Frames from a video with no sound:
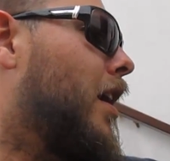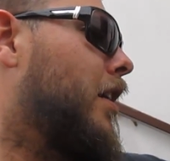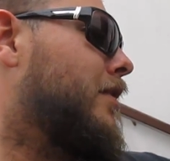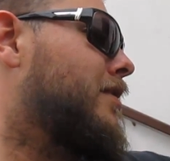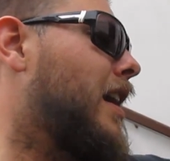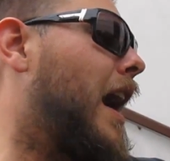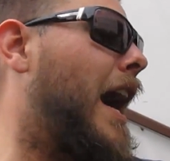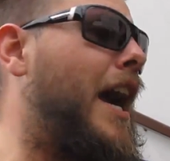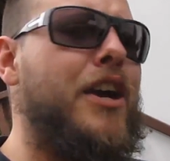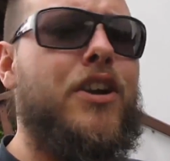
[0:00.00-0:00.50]

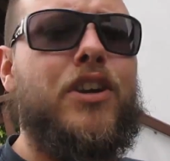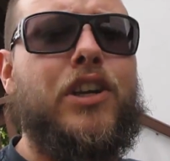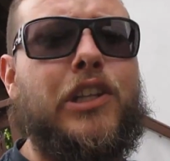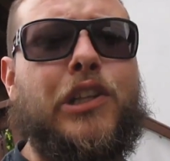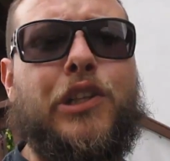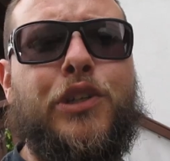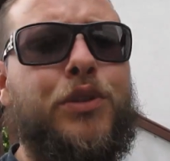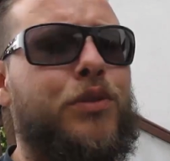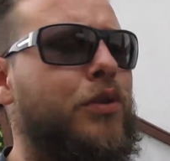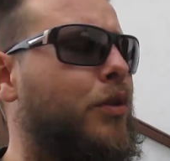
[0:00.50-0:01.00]
tire
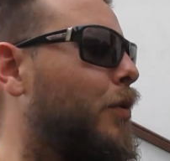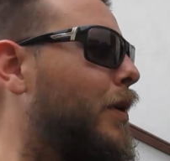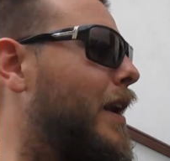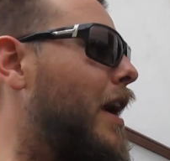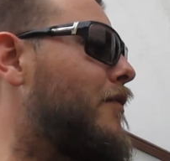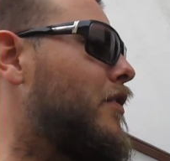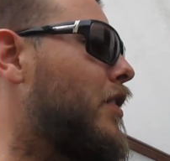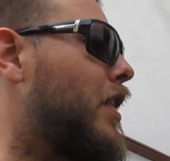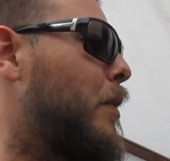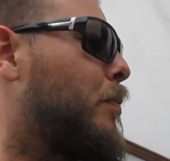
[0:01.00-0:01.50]
glue or
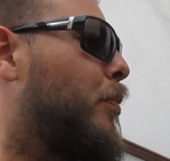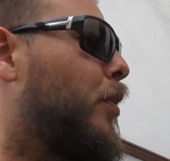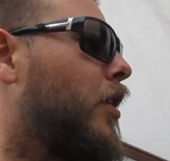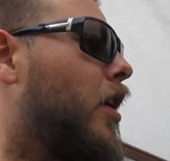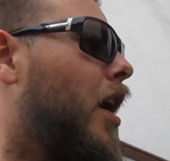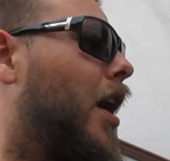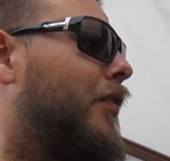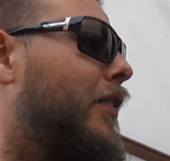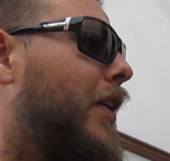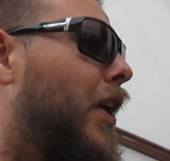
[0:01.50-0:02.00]
whatever they put
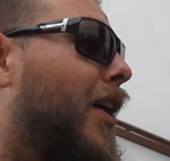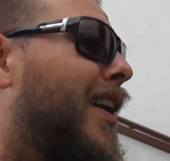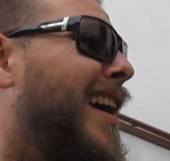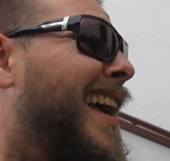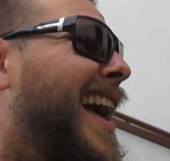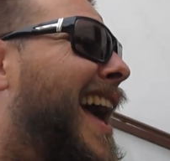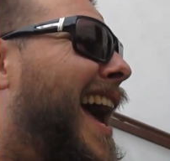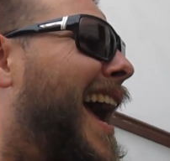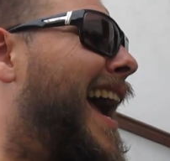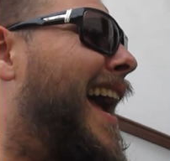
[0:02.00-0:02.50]
on there,
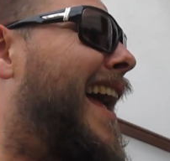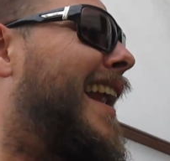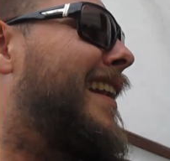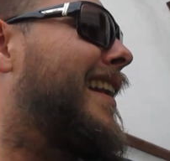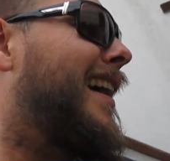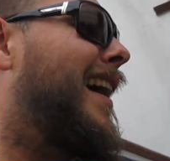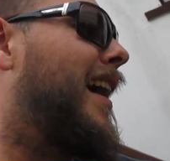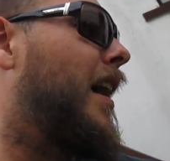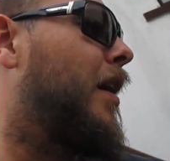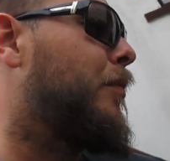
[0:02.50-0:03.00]
and
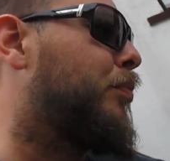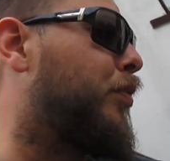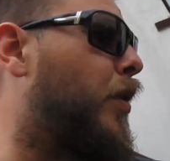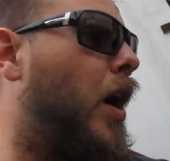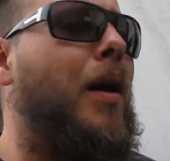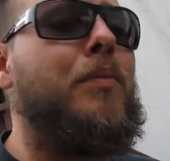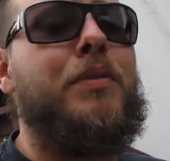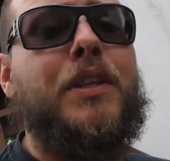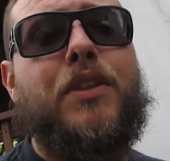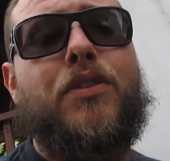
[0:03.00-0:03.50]

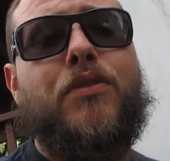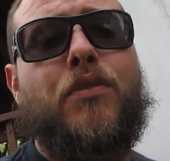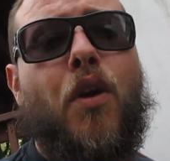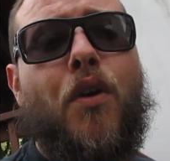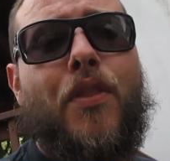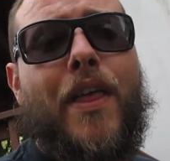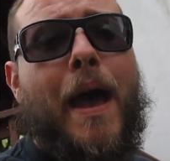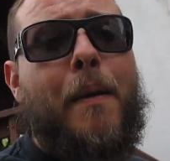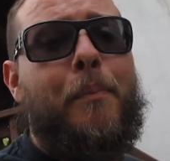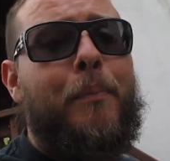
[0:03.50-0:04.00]
probably throw
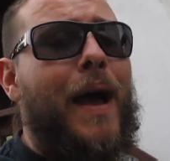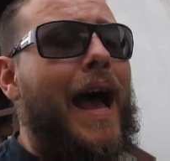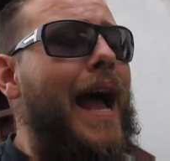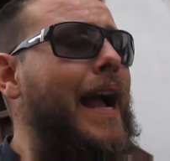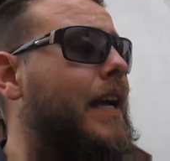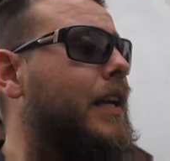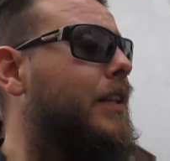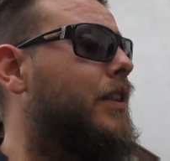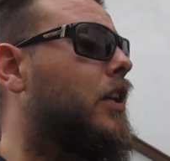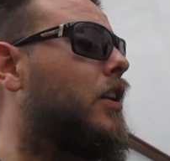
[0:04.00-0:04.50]
that
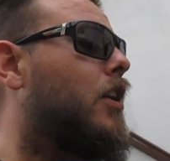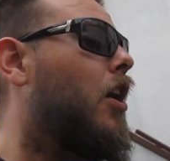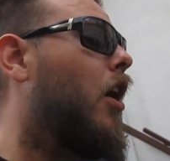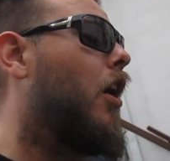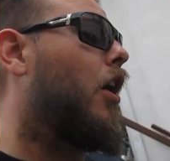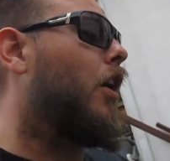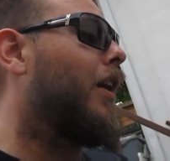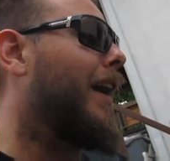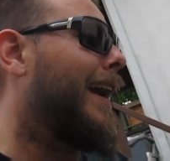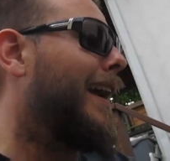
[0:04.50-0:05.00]
back in the
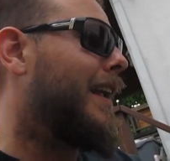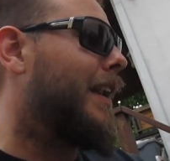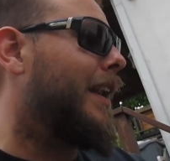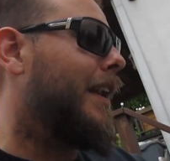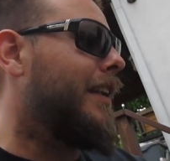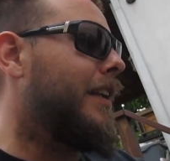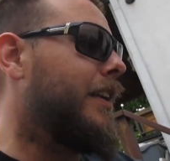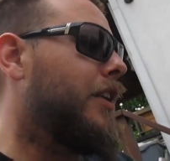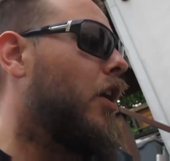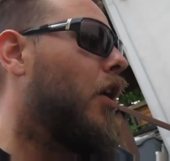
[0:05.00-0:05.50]
car.
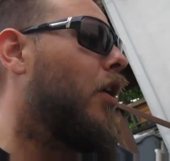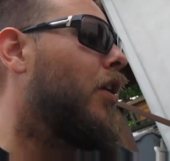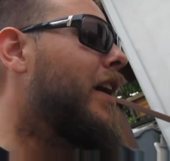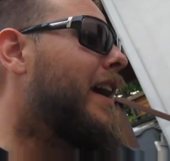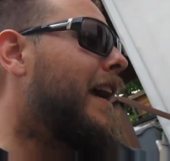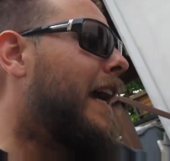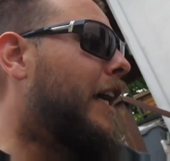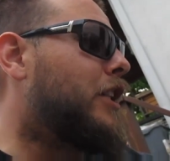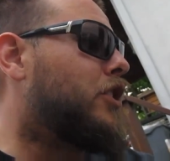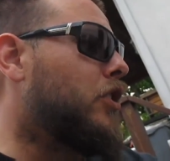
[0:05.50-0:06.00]
And
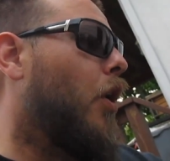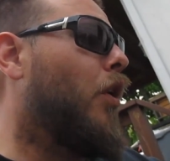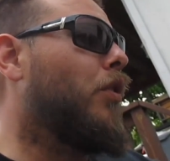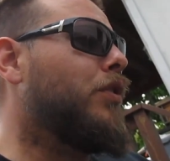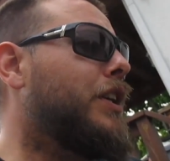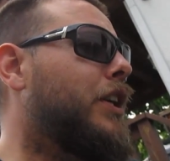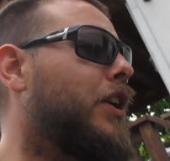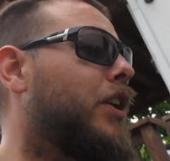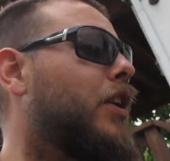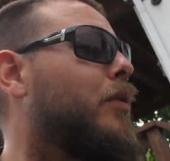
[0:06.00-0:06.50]
it's
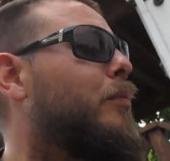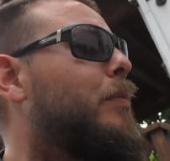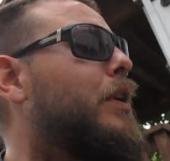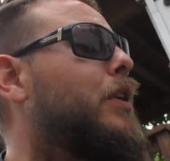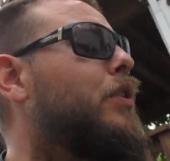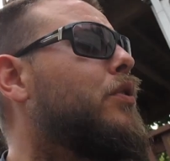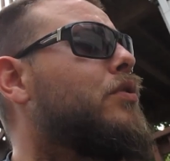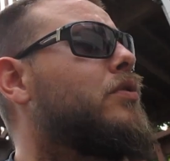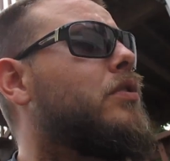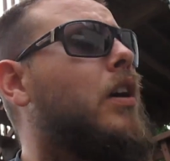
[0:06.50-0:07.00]
only going to be
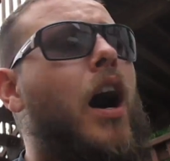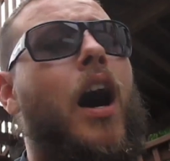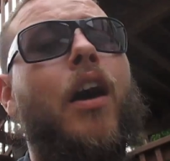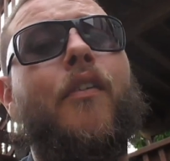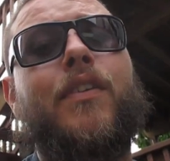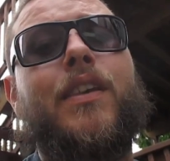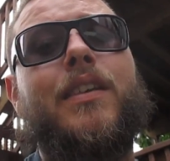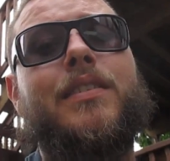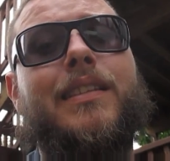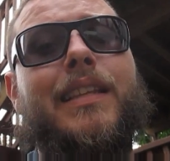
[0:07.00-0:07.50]
used
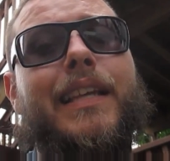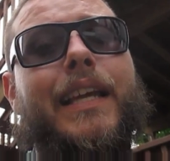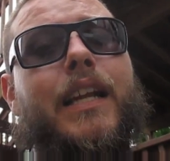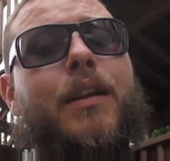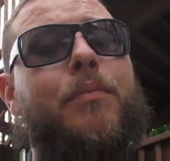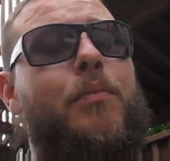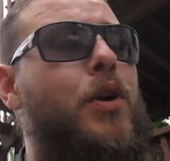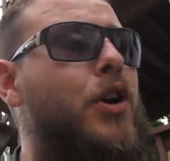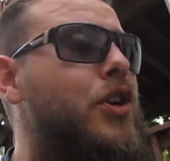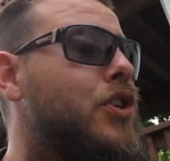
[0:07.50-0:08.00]
obviously in
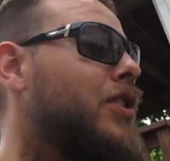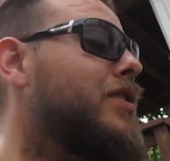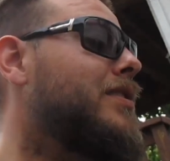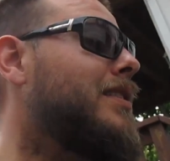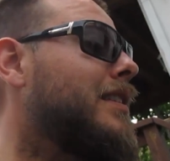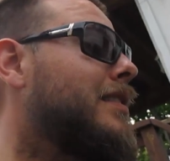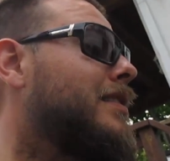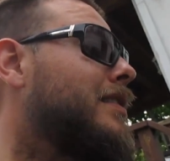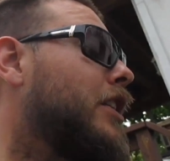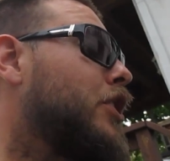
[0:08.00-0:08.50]

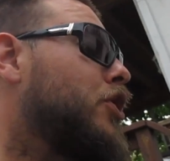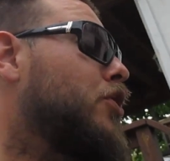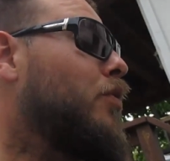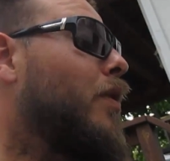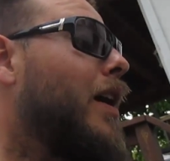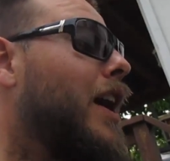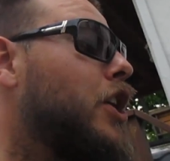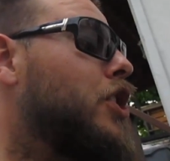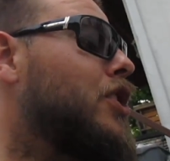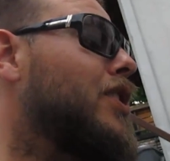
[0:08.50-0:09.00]
emergency
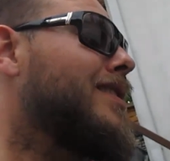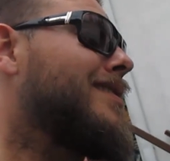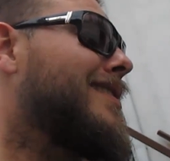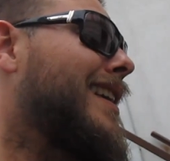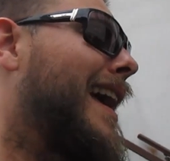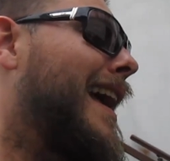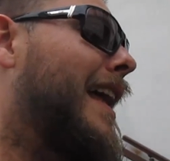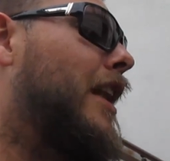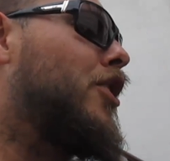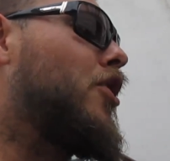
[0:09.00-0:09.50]
situations,
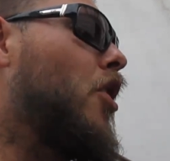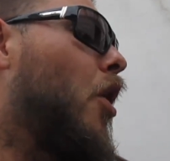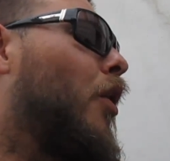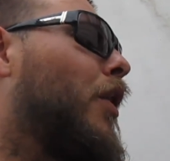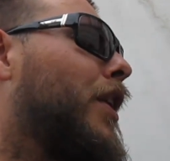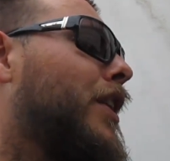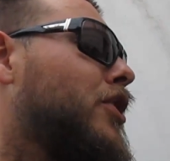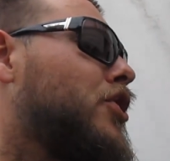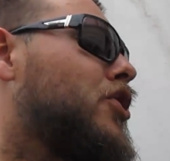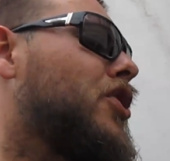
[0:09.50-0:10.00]
and
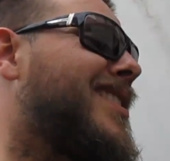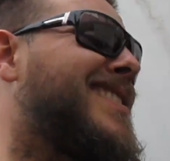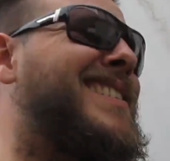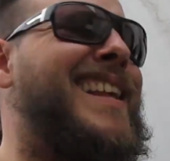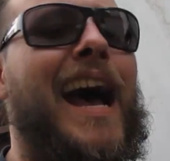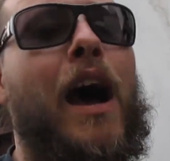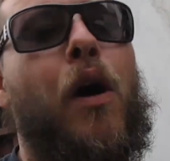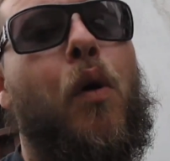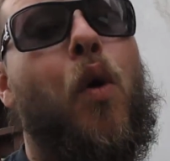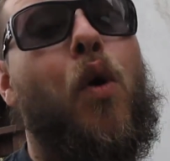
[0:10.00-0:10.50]
knowing just
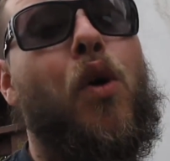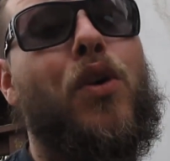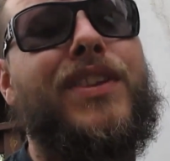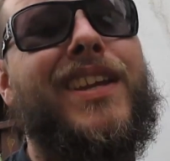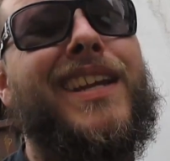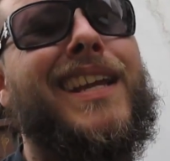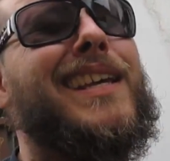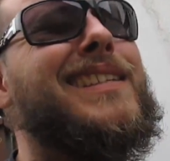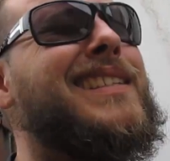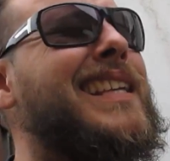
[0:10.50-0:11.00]
how old
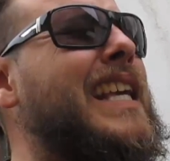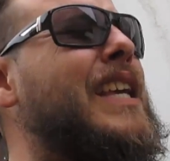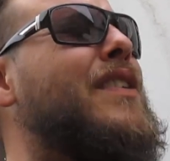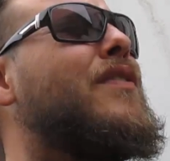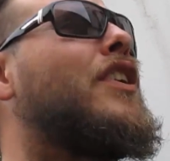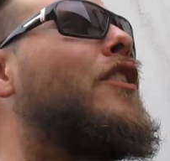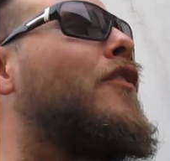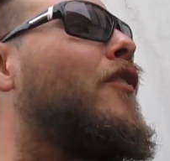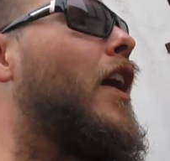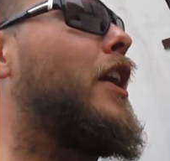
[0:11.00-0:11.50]
it is,
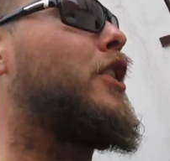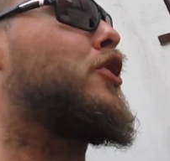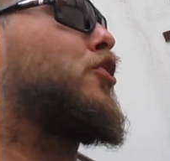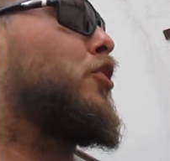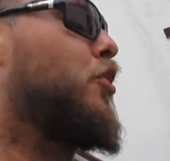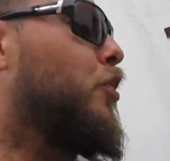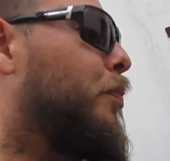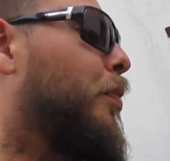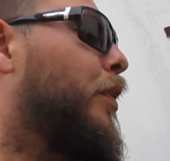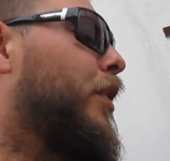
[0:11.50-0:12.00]
even if I
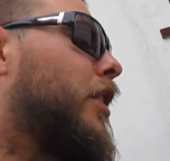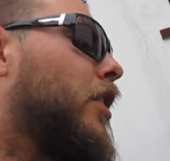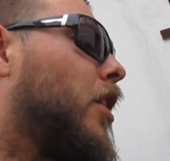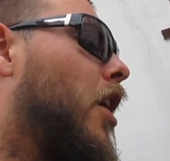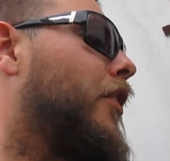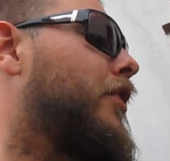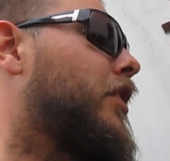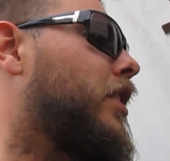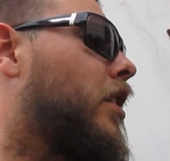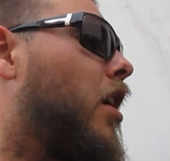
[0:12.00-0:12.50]
do put it
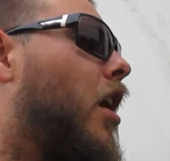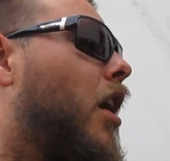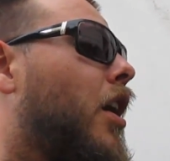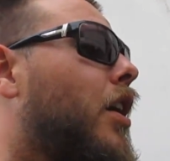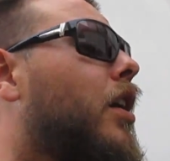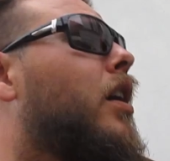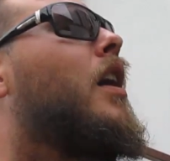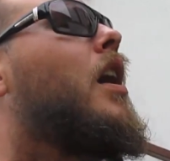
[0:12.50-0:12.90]
on the car,